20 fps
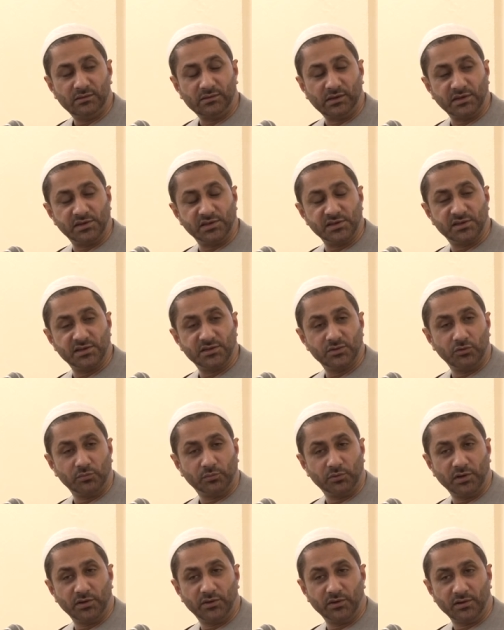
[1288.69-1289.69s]
And she says, Oh,
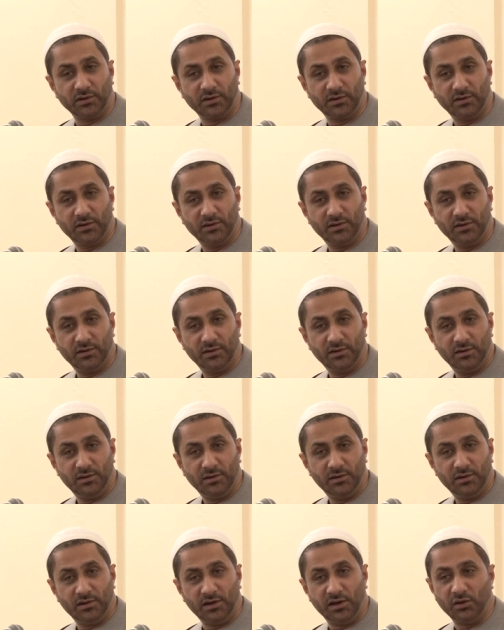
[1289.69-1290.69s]
brother,
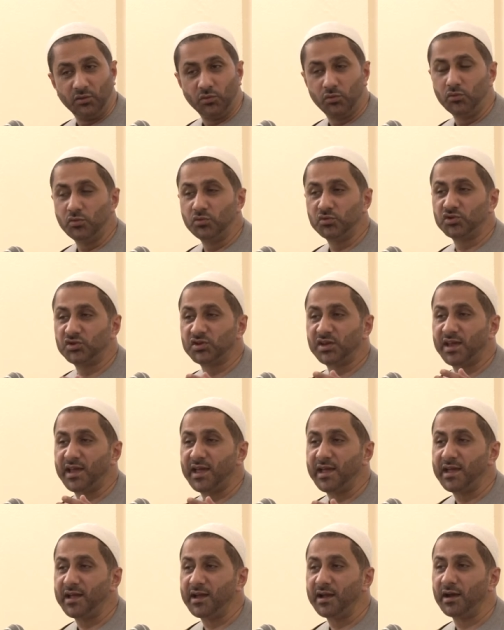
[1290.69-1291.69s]
in whose
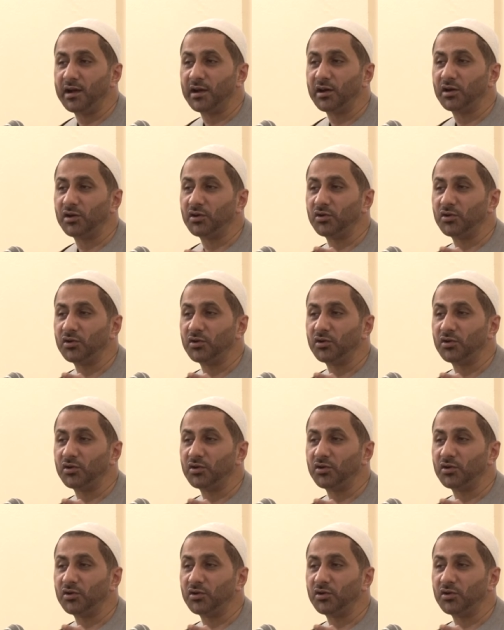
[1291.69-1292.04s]
care